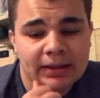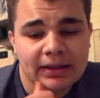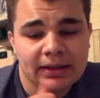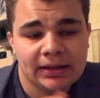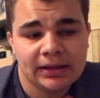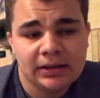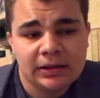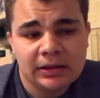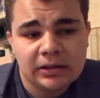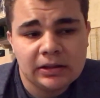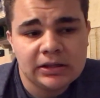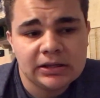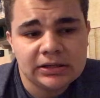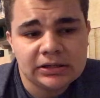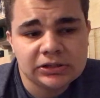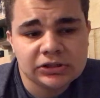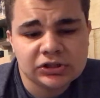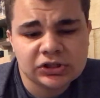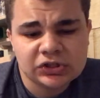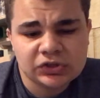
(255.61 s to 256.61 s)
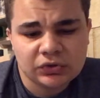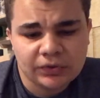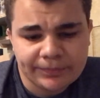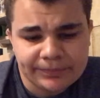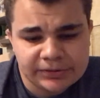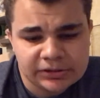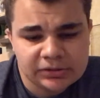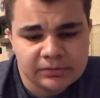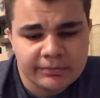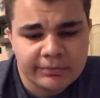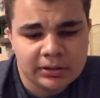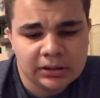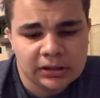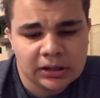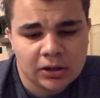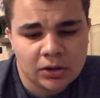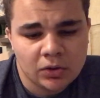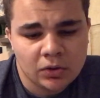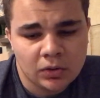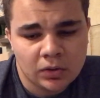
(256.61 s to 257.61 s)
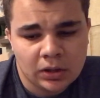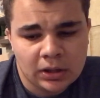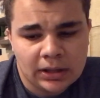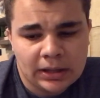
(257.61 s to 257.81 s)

in the description below.